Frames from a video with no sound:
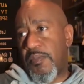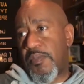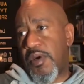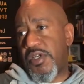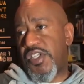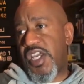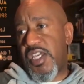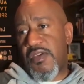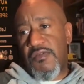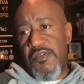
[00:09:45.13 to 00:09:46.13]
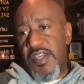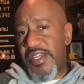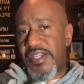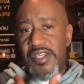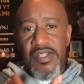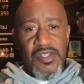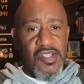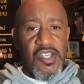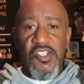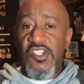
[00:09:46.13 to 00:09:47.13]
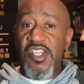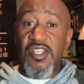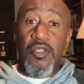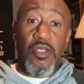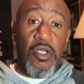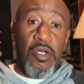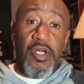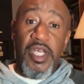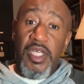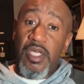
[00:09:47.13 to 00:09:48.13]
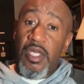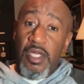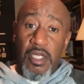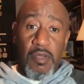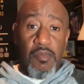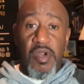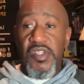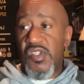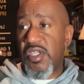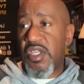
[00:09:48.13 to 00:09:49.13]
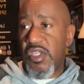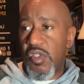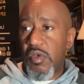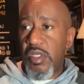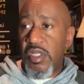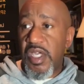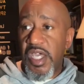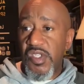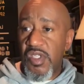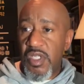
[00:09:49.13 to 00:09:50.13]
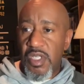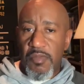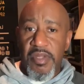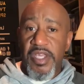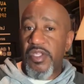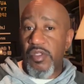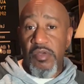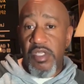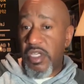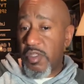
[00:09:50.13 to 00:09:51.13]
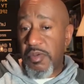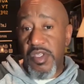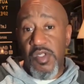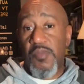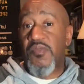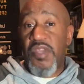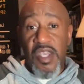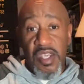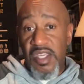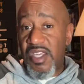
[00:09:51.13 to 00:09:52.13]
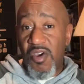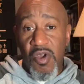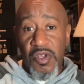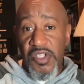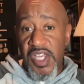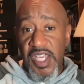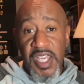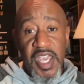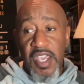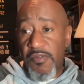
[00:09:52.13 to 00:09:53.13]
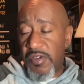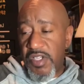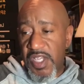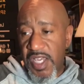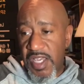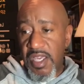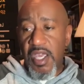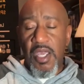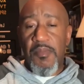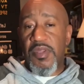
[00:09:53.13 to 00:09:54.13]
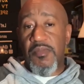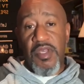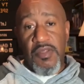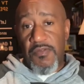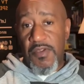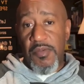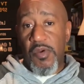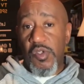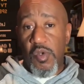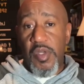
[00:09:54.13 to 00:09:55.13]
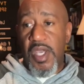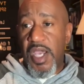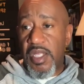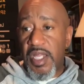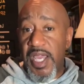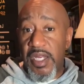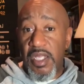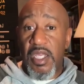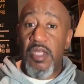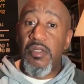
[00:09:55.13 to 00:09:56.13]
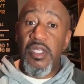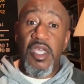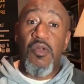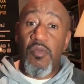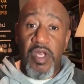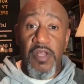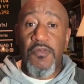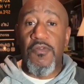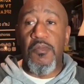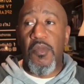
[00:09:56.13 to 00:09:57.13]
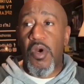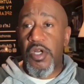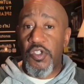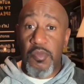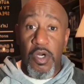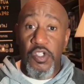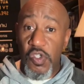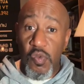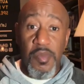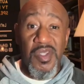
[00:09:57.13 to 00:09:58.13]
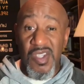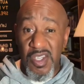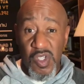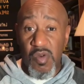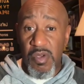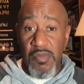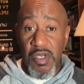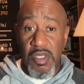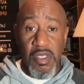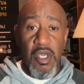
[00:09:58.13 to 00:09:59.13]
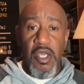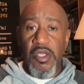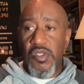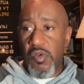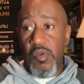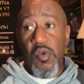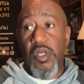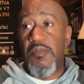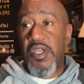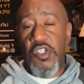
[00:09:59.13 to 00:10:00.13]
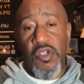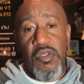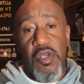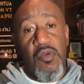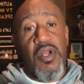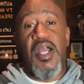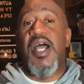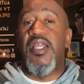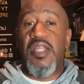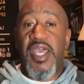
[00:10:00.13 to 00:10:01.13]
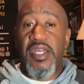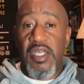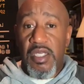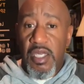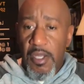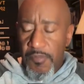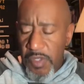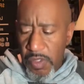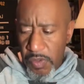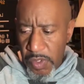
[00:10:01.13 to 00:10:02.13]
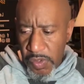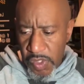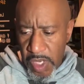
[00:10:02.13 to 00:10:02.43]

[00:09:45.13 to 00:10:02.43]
partake of any teaching, learning, embracing history. And yes, it, Black History takes place all day, every day, but the month of February is where we highlight it. And get ready for March. March is Women's History Month, so we want to make sure that we're highlighting you know those